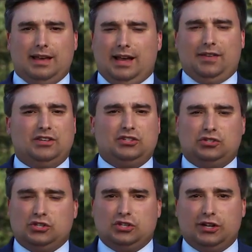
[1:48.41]
And this is
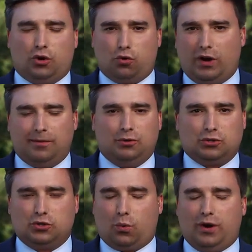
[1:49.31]
just an incredible
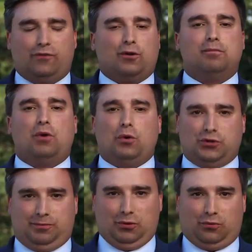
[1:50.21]
story for
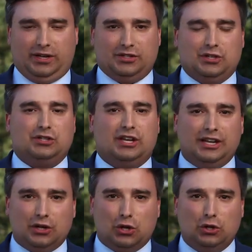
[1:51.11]
multiple reasons,
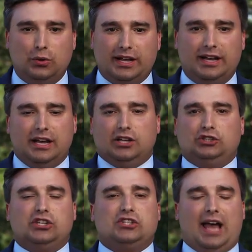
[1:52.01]
including
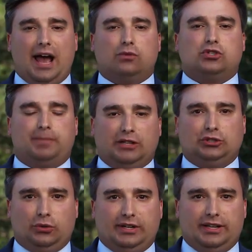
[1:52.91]
just how
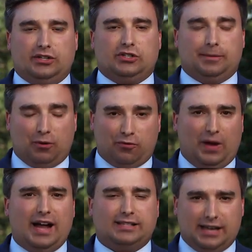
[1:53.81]
special it is. It
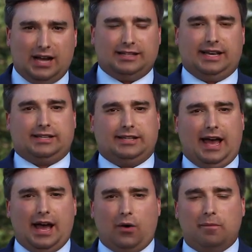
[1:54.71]
provides context to
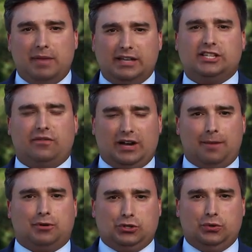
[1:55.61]
how amazing of an
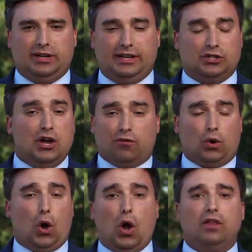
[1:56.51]
opportunity is
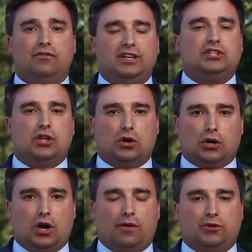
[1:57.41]
for all of these younger
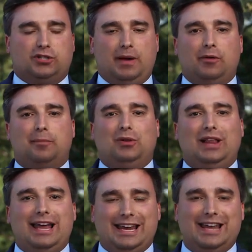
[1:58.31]
golfers to be able to
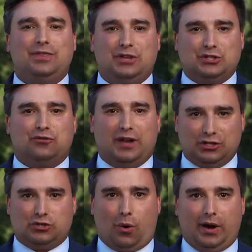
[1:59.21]
play in these
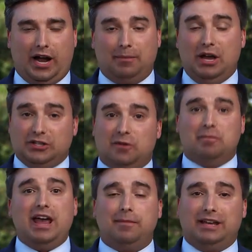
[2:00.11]
events growing up to
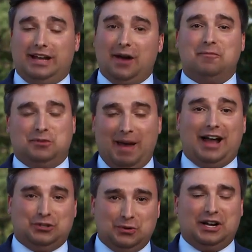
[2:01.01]
maybe come
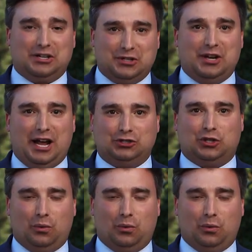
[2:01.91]
back to Augusta National